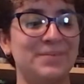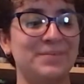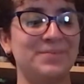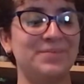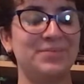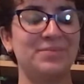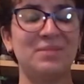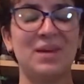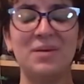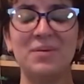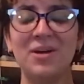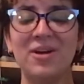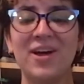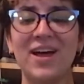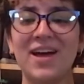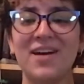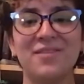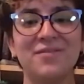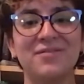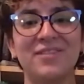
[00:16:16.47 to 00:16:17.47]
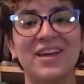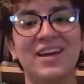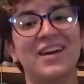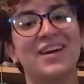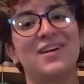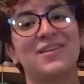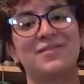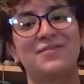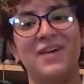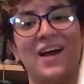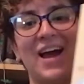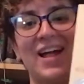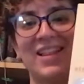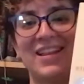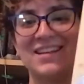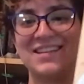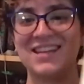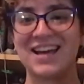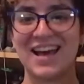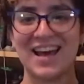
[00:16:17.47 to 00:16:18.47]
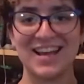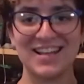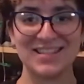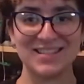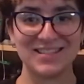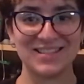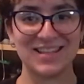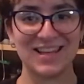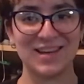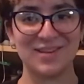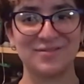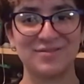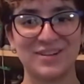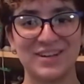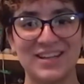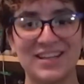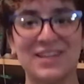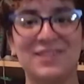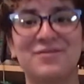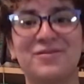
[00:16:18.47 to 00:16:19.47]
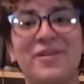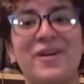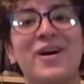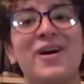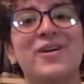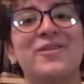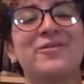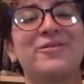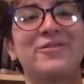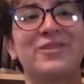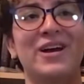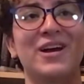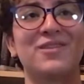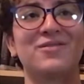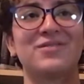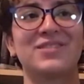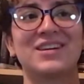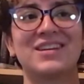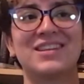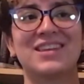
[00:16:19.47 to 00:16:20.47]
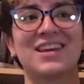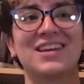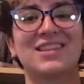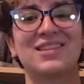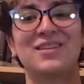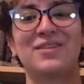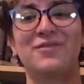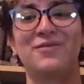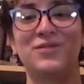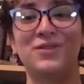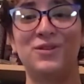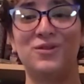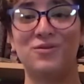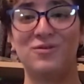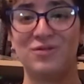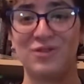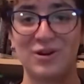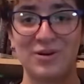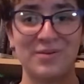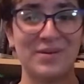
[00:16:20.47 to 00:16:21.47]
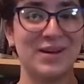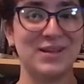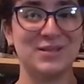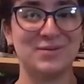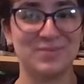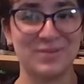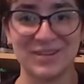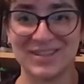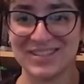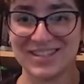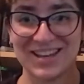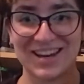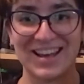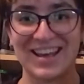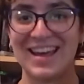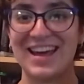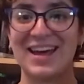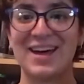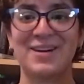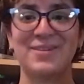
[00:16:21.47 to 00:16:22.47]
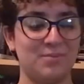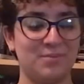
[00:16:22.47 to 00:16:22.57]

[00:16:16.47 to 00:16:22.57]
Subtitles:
Maybe I'll have like a Valentine's Day reading vlog where I read like the few romance books that I have.